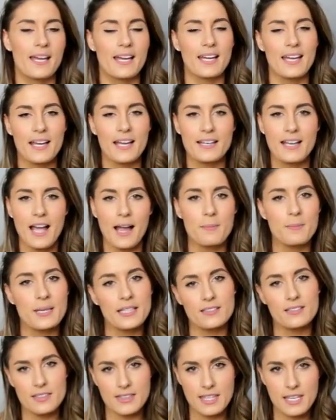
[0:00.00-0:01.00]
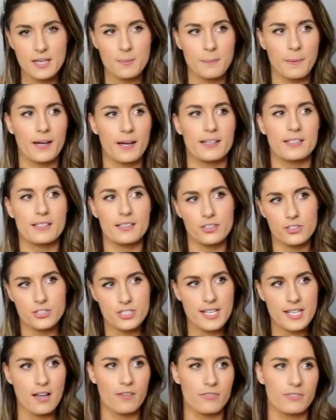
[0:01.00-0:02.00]
And, I mean, think about it
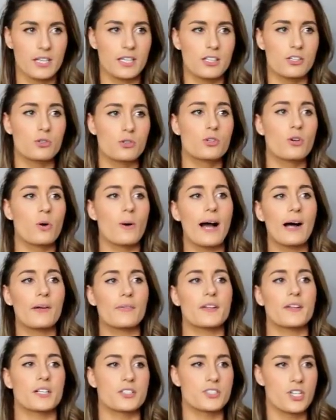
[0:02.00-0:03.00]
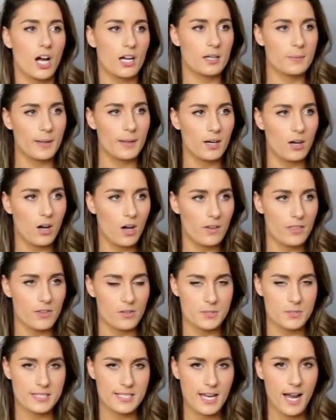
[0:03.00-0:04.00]
yourself. Can you go out there and talk about all
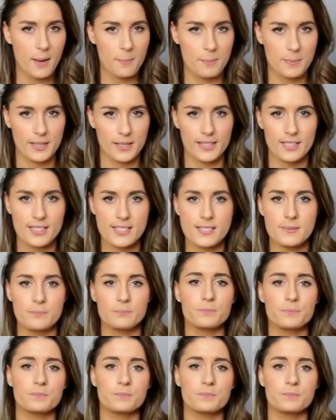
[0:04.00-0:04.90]
those topics?